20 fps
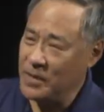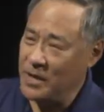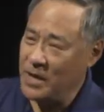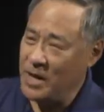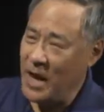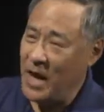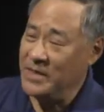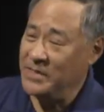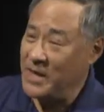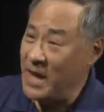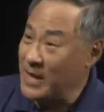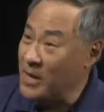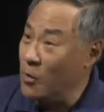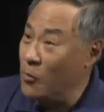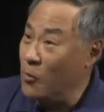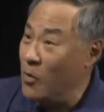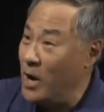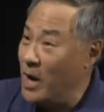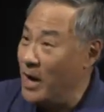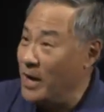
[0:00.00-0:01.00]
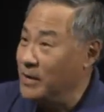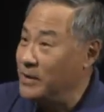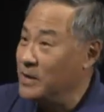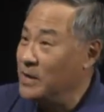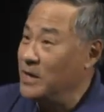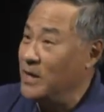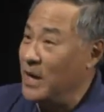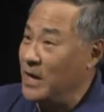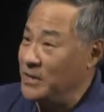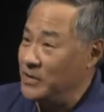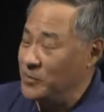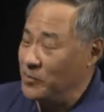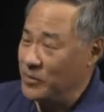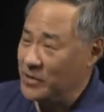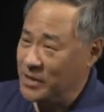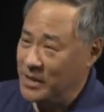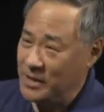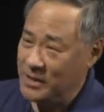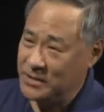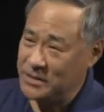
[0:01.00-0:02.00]
and they go on and do
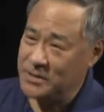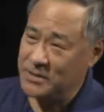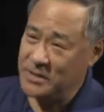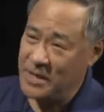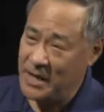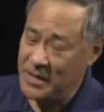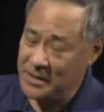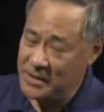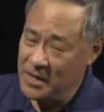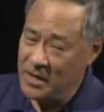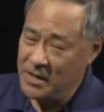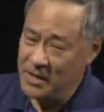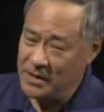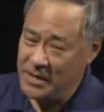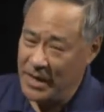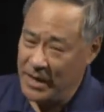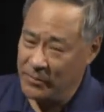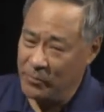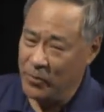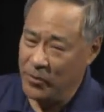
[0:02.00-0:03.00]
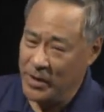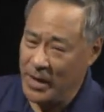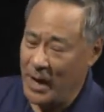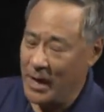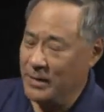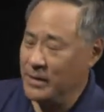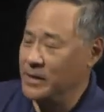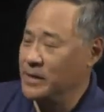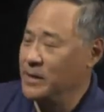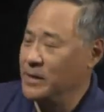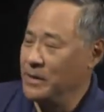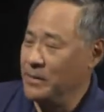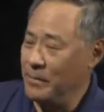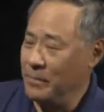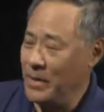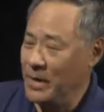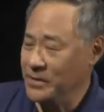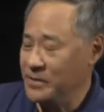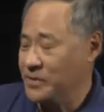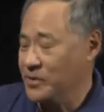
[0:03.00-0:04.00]
things that they were not
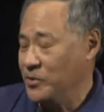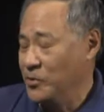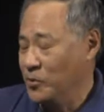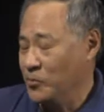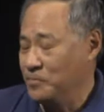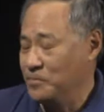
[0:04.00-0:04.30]
meant to do.